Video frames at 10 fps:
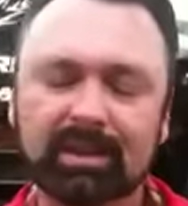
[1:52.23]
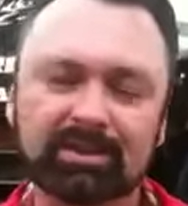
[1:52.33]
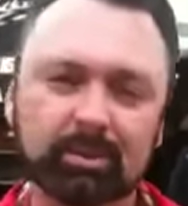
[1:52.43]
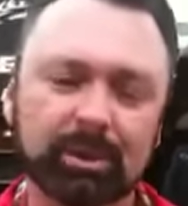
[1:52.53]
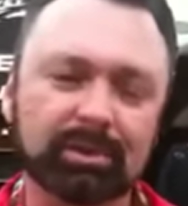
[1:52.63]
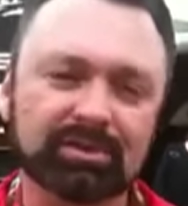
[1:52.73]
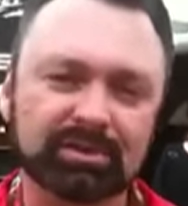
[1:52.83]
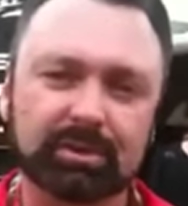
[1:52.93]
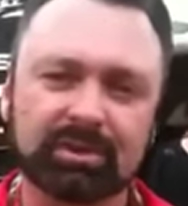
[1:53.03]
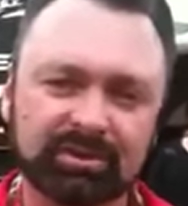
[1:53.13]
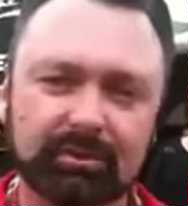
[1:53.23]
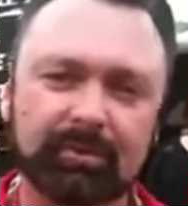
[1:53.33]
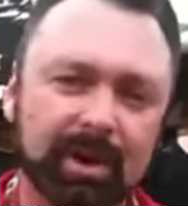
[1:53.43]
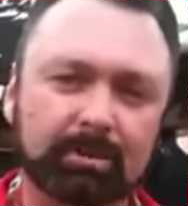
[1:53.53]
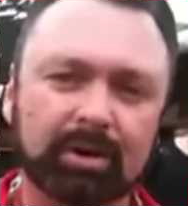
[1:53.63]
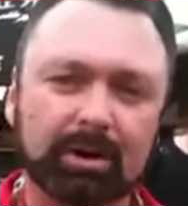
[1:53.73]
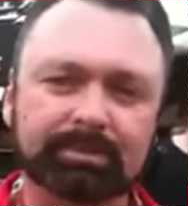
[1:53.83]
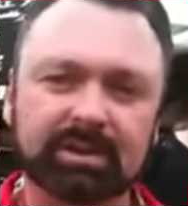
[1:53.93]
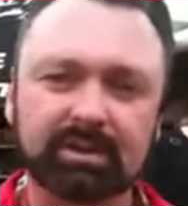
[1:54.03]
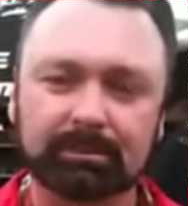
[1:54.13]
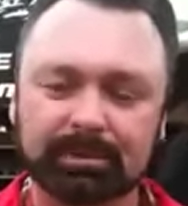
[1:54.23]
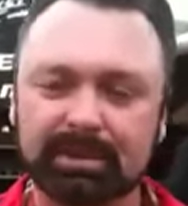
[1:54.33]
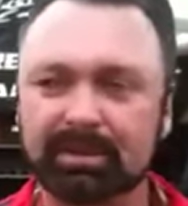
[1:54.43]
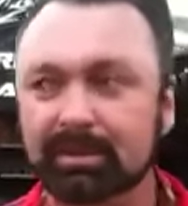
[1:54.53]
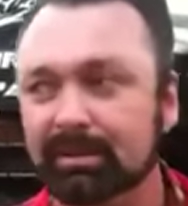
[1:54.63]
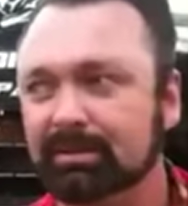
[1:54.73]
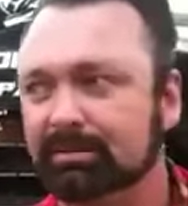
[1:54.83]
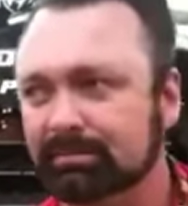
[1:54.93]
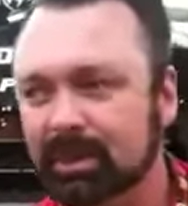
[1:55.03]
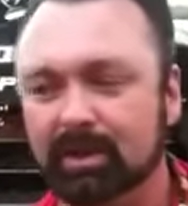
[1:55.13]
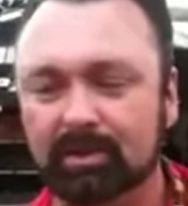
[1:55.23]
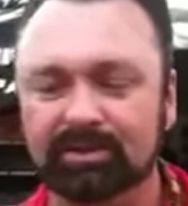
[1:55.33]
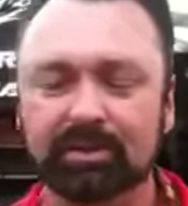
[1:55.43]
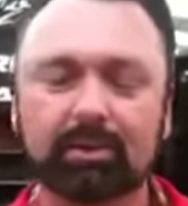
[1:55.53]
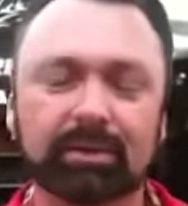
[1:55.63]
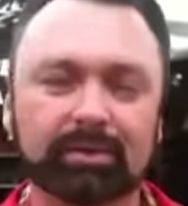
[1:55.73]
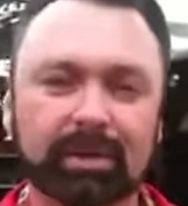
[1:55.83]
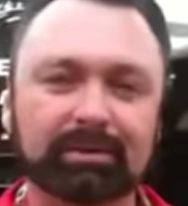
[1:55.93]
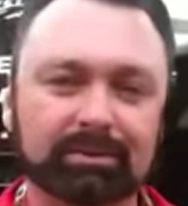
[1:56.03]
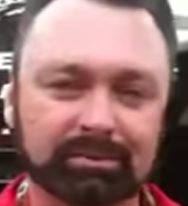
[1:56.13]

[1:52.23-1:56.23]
as well as there is a fiber optic company in Arizona that